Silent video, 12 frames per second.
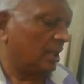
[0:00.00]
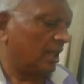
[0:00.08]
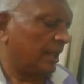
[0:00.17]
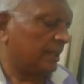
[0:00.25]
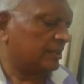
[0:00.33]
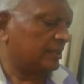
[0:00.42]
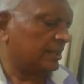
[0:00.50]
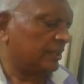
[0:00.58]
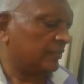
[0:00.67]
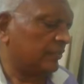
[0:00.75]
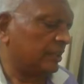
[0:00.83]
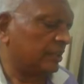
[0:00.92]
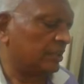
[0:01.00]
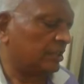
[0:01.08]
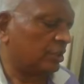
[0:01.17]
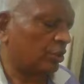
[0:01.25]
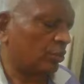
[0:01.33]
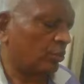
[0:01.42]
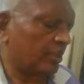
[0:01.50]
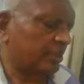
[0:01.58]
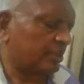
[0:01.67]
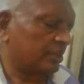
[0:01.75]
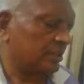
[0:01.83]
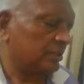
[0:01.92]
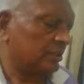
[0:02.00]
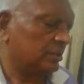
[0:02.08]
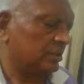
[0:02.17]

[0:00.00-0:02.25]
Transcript: as and when requested